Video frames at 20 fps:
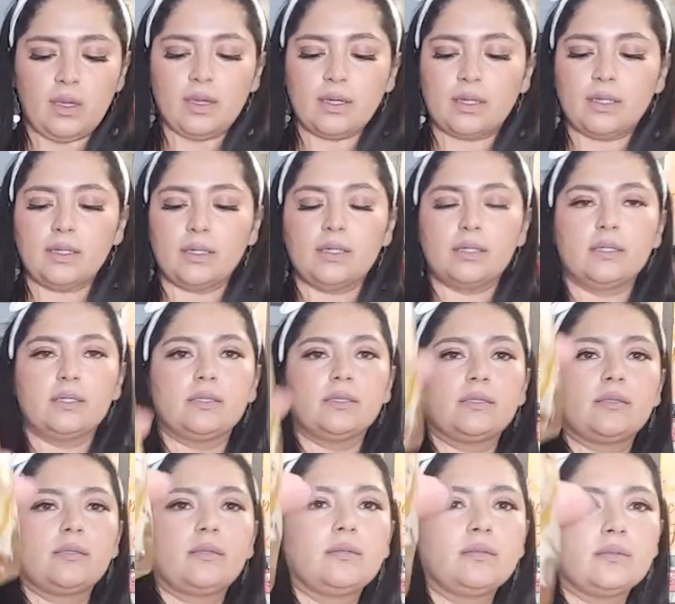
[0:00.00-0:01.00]
because
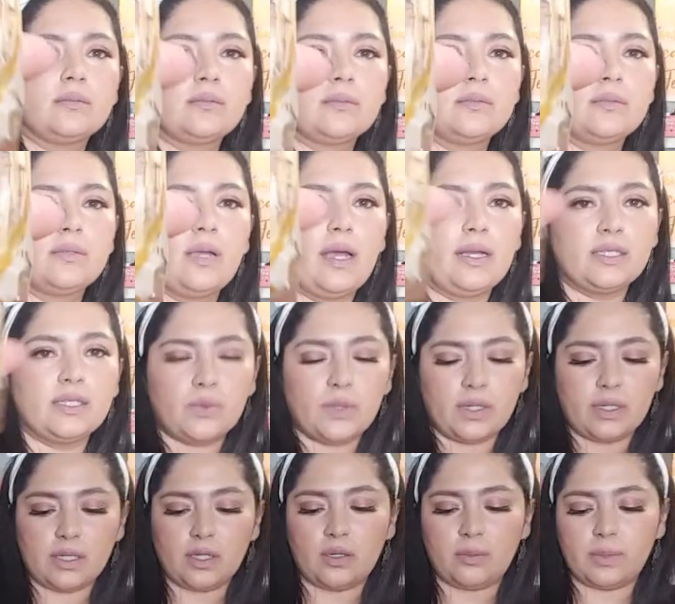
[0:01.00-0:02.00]
I just want
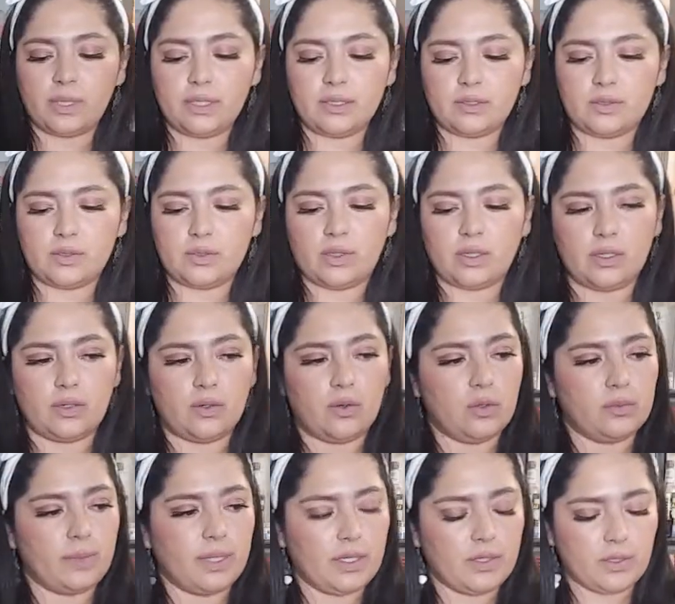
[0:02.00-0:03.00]
a little bit so I can
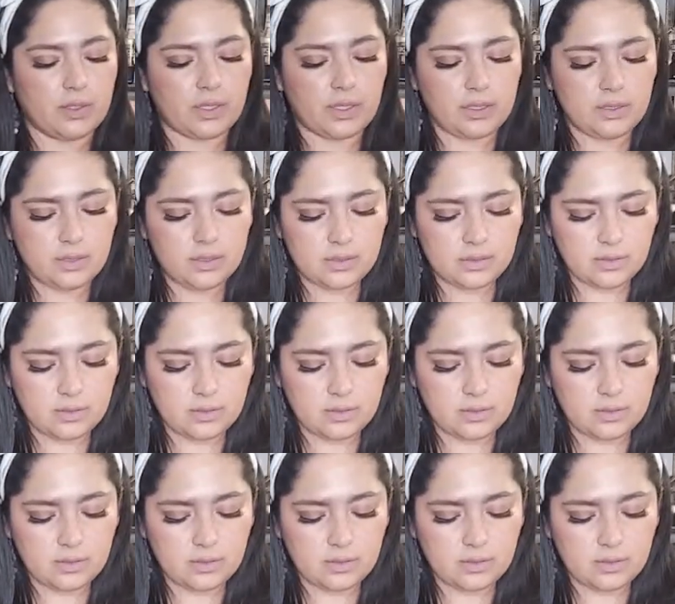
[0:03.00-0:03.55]
hold my cookies.